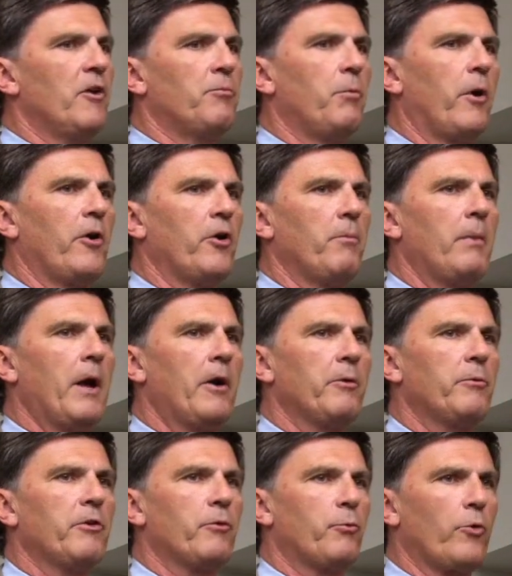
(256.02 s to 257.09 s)
if Martin
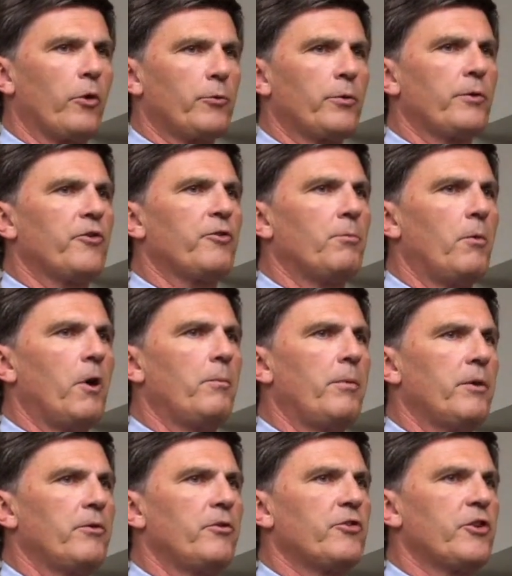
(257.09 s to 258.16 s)
O'Malley would have worked with the small
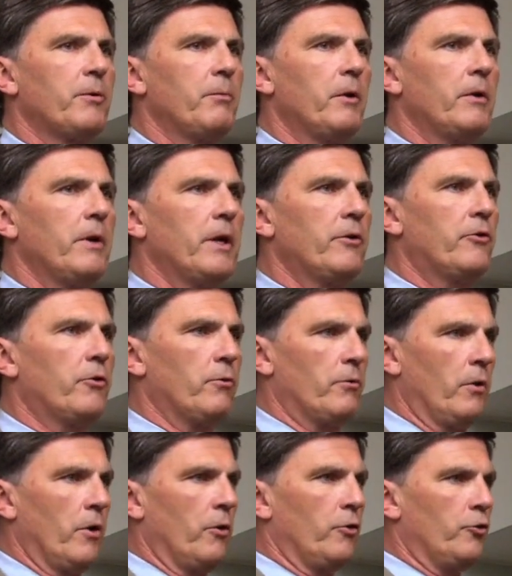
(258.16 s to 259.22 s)
business community to
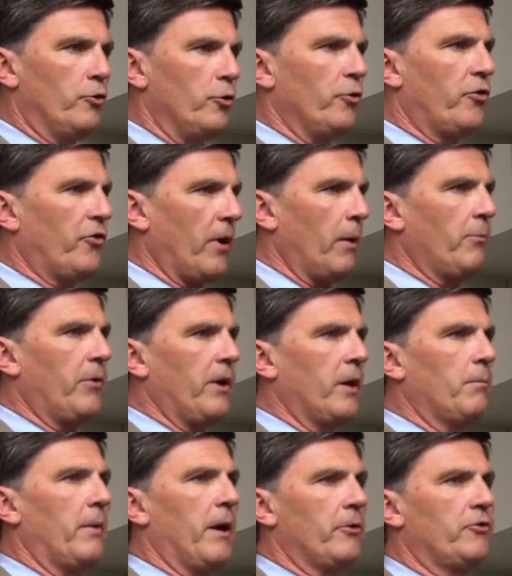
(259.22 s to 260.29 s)
do
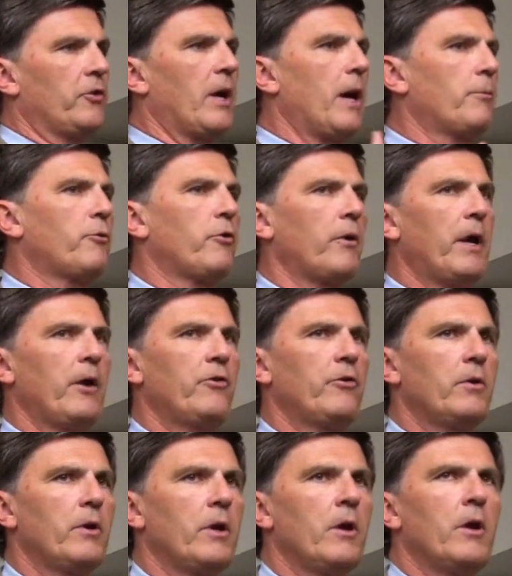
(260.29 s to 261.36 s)
something about job
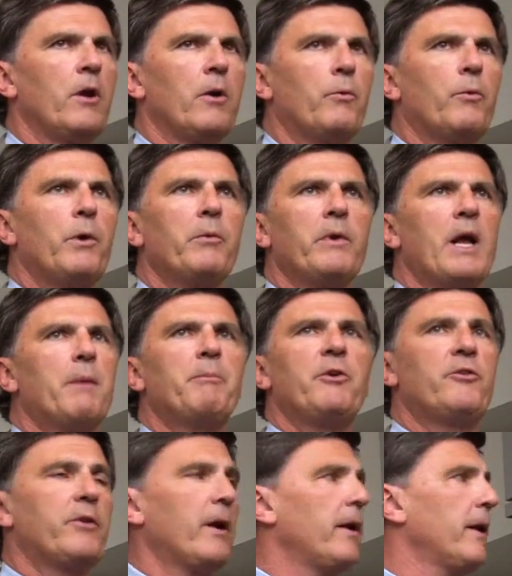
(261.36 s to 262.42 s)
creation, we would not
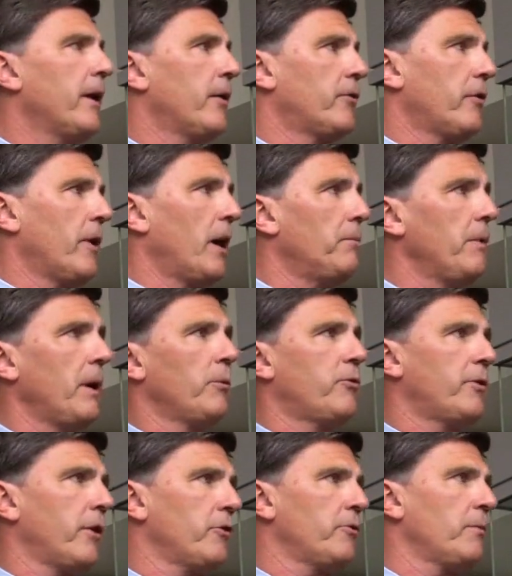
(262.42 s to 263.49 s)
be standing here today. I'd be
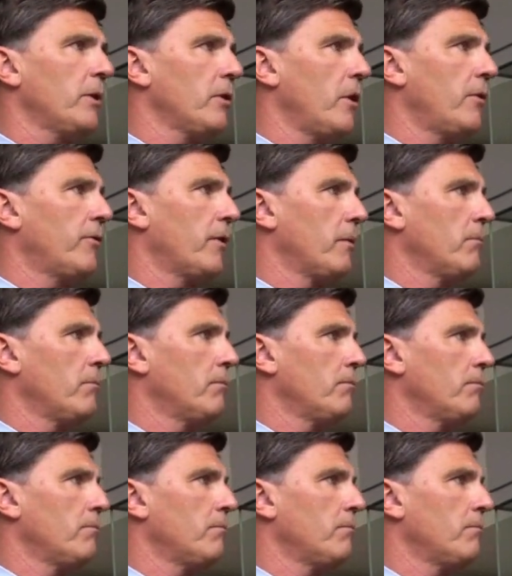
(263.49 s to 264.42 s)
upstairs in my law firm.